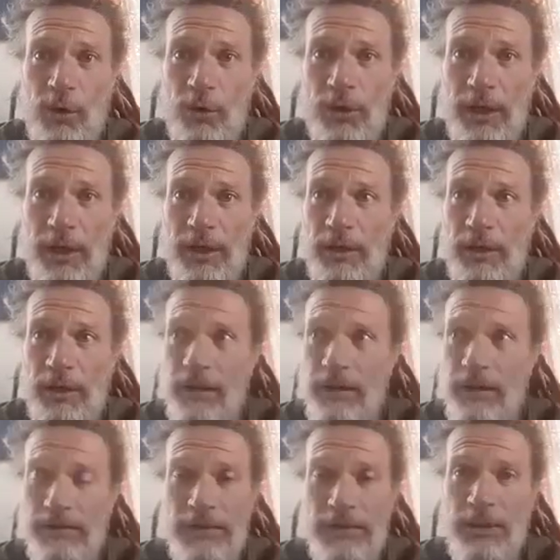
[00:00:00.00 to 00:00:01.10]
like
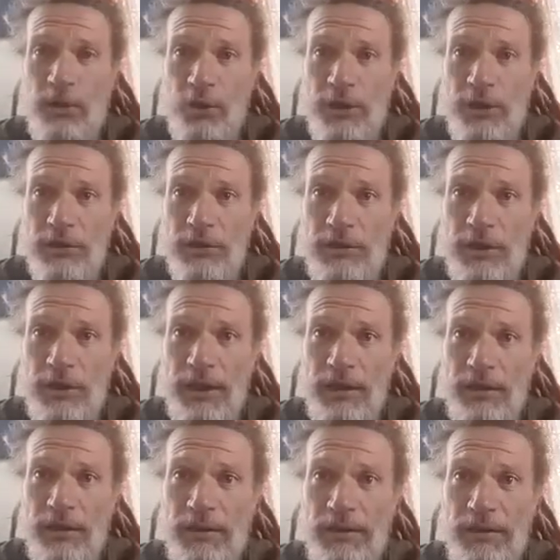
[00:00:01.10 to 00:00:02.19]
citrus
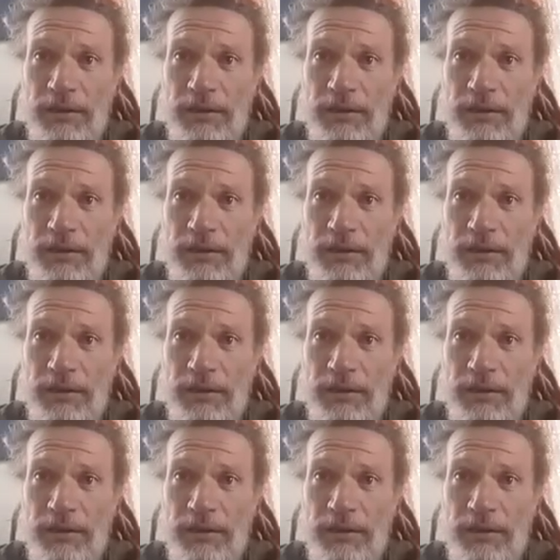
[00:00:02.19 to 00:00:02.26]
and